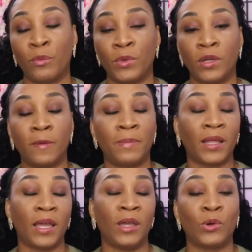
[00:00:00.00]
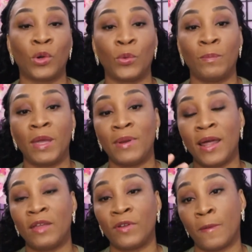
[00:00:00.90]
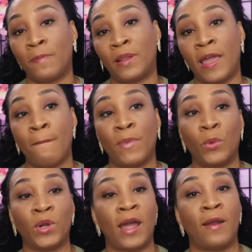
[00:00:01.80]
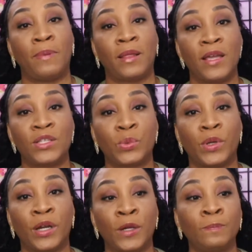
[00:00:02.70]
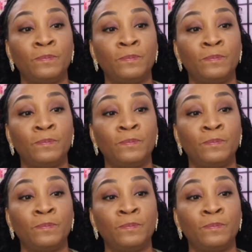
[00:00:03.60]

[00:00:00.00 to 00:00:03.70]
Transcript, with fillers: we complain, or maybe not even complain, but we're at a place where